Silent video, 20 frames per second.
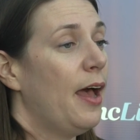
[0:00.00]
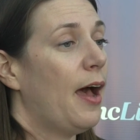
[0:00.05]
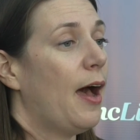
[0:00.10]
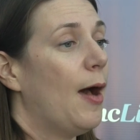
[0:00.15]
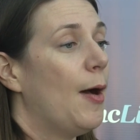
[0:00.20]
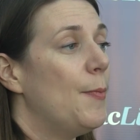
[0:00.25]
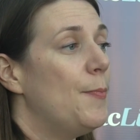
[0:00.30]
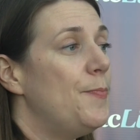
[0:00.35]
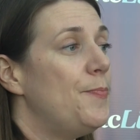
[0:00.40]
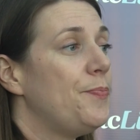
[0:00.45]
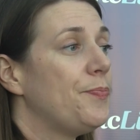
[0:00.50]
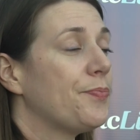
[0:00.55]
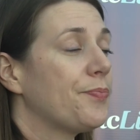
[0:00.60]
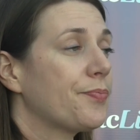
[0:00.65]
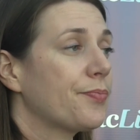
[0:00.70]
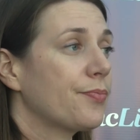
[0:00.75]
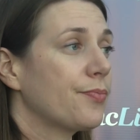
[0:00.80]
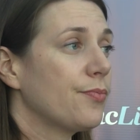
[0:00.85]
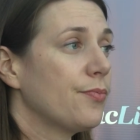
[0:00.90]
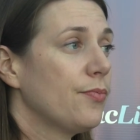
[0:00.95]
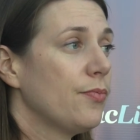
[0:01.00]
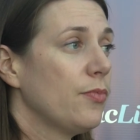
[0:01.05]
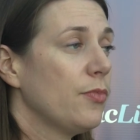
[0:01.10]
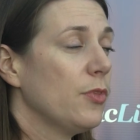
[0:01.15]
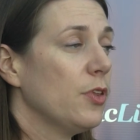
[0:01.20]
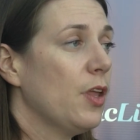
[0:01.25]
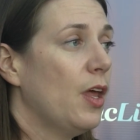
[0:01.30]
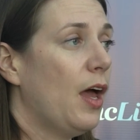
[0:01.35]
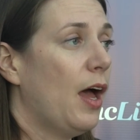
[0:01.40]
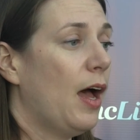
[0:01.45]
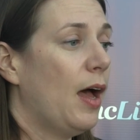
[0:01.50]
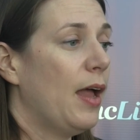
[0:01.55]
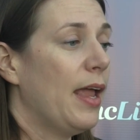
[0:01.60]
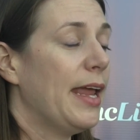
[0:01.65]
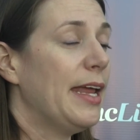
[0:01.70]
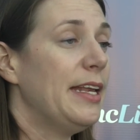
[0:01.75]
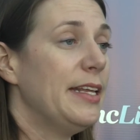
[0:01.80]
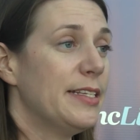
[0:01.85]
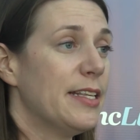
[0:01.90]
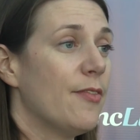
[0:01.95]
87%
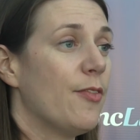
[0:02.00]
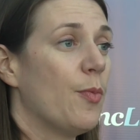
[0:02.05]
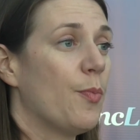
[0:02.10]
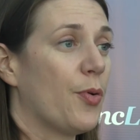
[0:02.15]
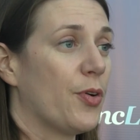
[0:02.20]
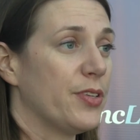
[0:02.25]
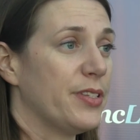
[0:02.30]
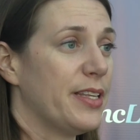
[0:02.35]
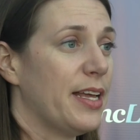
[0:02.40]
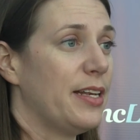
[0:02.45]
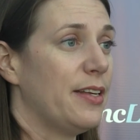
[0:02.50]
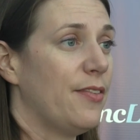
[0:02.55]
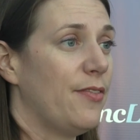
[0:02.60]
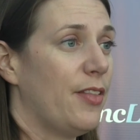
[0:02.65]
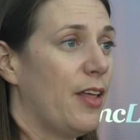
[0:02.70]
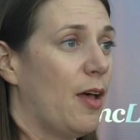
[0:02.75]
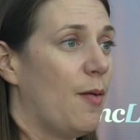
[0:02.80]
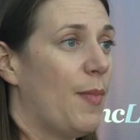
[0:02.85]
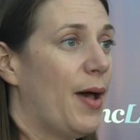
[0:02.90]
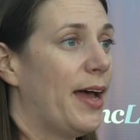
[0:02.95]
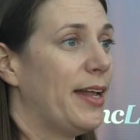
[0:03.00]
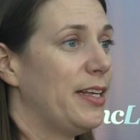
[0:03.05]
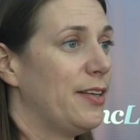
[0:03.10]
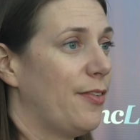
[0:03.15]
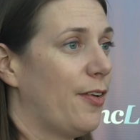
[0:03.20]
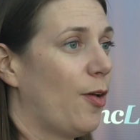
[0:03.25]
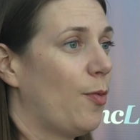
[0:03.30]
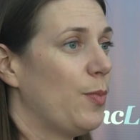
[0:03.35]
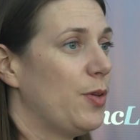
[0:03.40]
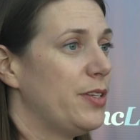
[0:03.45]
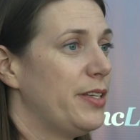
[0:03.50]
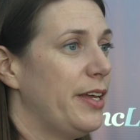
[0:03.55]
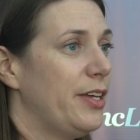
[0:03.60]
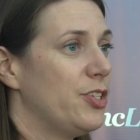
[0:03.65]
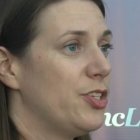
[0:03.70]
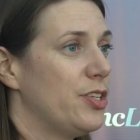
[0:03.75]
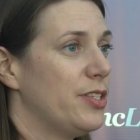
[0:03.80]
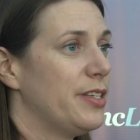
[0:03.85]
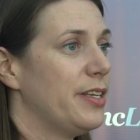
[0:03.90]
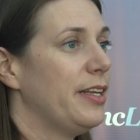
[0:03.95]
um, uh, of them had developed
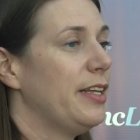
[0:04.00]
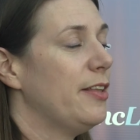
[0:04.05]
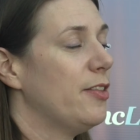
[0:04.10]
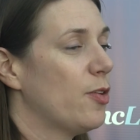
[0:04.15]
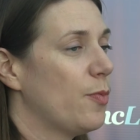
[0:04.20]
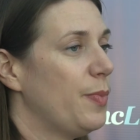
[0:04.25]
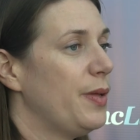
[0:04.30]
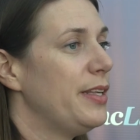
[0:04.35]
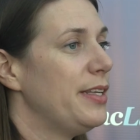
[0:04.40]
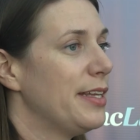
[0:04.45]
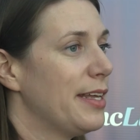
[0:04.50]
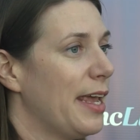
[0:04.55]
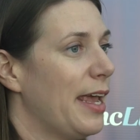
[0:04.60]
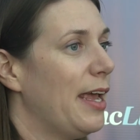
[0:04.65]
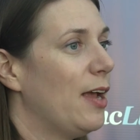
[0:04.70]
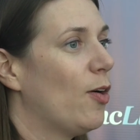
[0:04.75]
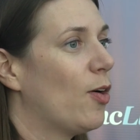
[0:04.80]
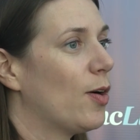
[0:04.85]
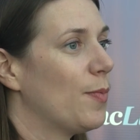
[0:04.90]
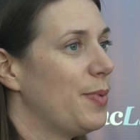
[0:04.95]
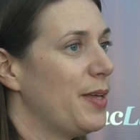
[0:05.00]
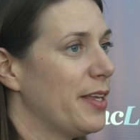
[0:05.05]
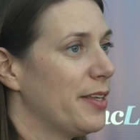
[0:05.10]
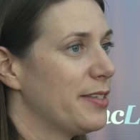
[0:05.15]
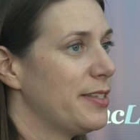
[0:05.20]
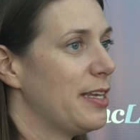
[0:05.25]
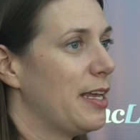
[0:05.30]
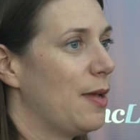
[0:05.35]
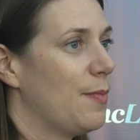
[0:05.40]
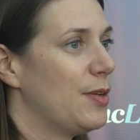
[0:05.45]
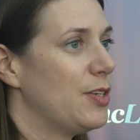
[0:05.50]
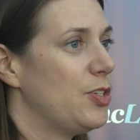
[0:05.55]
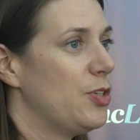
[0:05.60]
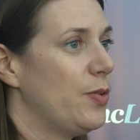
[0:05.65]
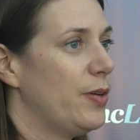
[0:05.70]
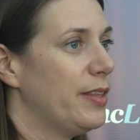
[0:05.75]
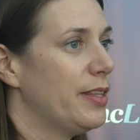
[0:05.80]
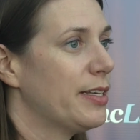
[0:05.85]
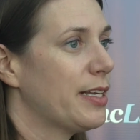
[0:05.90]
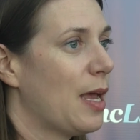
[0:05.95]
mutations in either BTK or PLC gamma
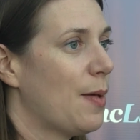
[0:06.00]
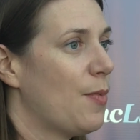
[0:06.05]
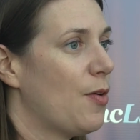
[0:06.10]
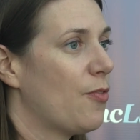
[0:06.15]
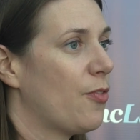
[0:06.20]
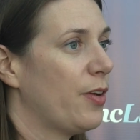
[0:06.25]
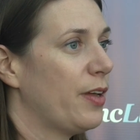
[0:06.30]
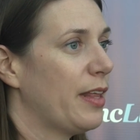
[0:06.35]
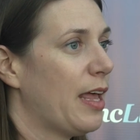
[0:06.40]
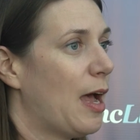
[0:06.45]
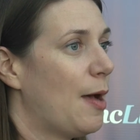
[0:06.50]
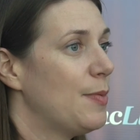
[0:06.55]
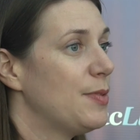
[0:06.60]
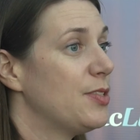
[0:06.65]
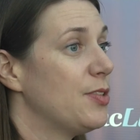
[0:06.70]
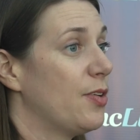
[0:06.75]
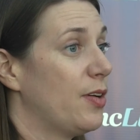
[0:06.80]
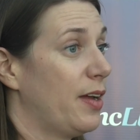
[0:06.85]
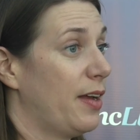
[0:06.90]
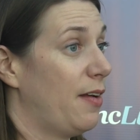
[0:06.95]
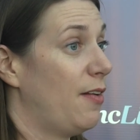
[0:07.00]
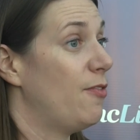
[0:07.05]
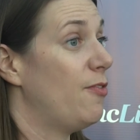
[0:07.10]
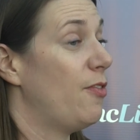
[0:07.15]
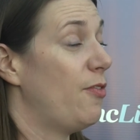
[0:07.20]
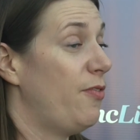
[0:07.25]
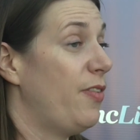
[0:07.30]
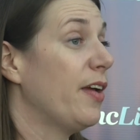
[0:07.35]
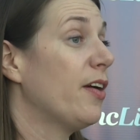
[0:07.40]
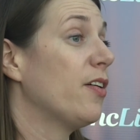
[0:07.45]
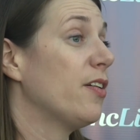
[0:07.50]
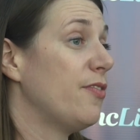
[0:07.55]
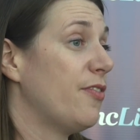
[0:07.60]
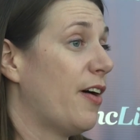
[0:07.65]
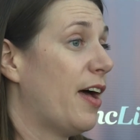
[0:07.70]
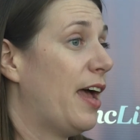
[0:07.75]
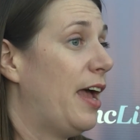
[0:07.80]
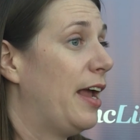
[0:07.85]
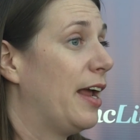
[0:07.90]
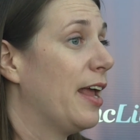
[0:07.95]
2 at the time of relapse, so kind of
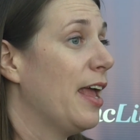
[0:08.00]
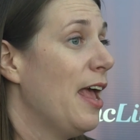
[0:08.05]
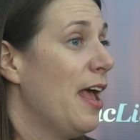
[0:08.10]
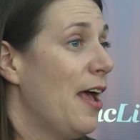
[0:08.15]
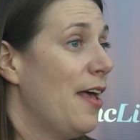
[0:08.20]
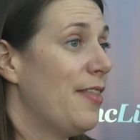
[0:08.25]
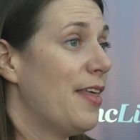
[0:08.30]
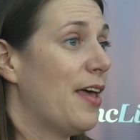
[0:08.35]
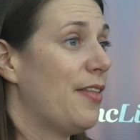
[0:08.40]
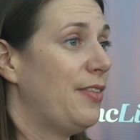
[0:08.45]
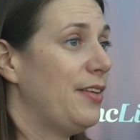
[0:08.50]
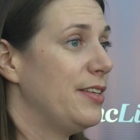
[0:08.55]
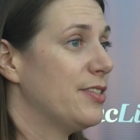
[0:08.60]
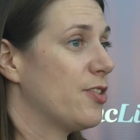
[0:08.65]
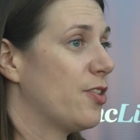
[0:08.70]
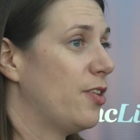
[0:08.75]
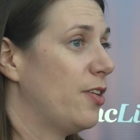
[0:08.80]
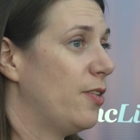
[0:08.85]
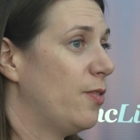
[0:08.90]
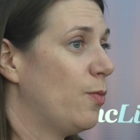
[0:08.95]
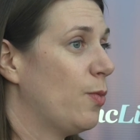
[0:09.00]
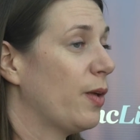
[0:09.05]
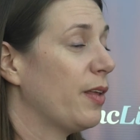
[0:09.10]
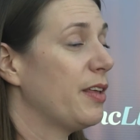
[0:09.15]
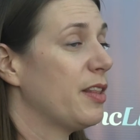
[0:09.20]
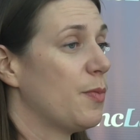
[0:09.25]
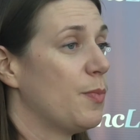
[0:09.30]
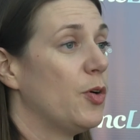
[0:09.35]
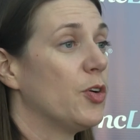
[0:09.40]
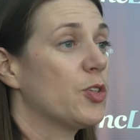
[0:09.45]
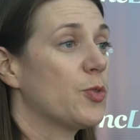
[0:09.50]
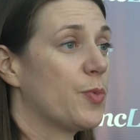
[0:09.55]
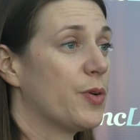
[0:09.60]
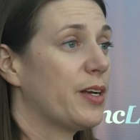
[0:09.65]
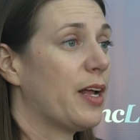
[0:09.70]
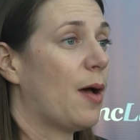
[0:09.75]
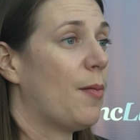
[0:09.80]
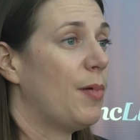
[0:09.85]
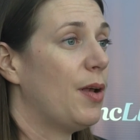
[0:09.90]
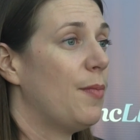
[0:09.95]
verifying that these are really the most
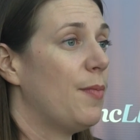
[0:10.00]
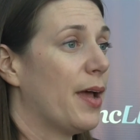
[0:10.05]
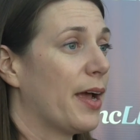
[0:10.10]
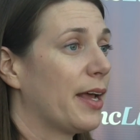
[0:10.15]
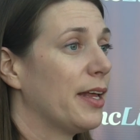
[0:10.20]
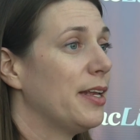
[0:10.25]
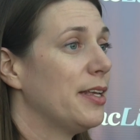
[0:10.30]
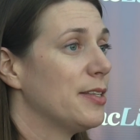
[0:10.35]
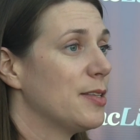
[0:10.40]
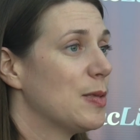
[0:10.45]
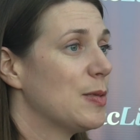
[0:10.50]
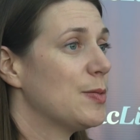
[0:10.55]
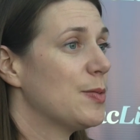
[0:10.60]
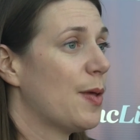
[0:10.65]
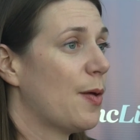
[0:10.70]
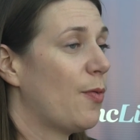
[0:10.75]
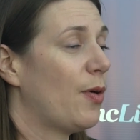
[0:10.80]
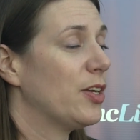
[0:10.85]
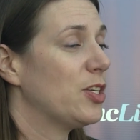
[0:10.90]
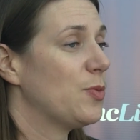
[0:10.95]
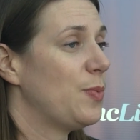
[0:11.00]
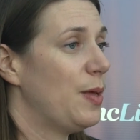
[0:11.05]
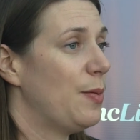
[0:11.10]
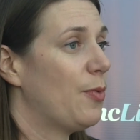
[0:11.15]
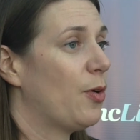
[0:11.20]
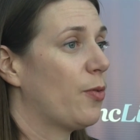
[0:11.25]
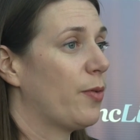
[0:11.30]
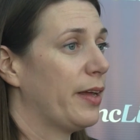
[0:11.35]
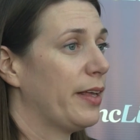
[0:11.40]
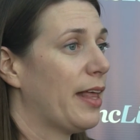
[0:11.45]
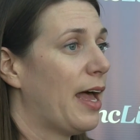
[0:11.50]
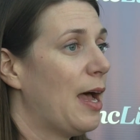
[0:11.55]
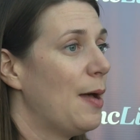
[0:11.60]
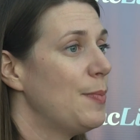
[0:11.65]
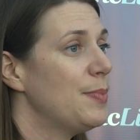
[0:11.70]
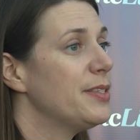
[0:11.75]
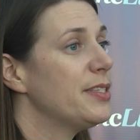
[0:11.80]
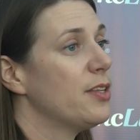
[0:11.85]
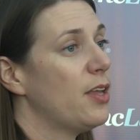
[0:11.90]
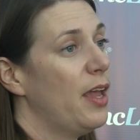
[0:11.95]
predominant mechanisms by which people
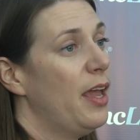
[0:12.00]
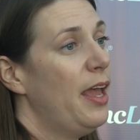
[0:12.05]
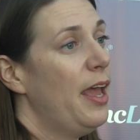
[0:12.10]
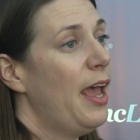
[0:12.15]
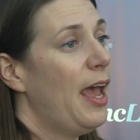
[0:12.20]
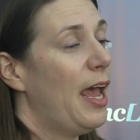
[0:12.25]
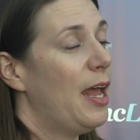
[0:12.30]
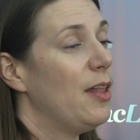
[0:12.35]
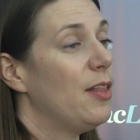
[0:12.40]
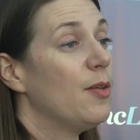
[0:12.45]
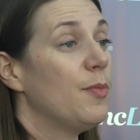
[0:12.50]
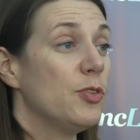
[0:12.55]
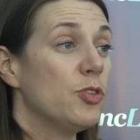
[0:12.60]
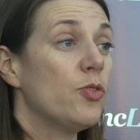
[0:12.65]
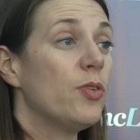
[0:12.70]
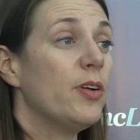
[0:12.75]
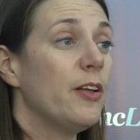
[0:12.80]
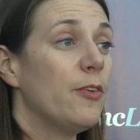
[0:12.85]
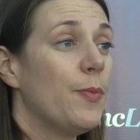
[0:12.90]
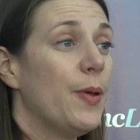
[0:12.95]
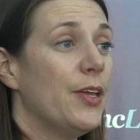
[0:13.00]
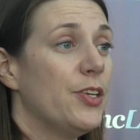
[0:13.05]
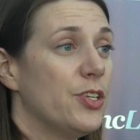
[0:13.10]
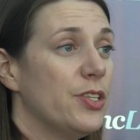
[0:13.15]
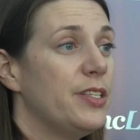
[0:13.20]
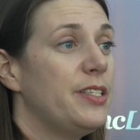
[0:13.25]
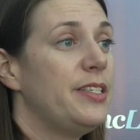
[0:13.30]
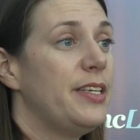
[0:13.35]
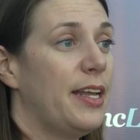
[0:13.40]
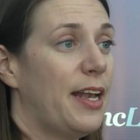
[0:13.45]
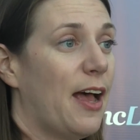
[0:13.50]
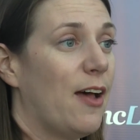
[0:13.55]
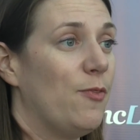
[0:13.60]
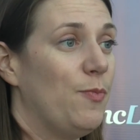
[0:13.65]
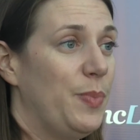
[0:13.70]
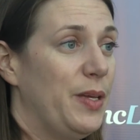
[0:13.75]
relapse. And the majority of patients did have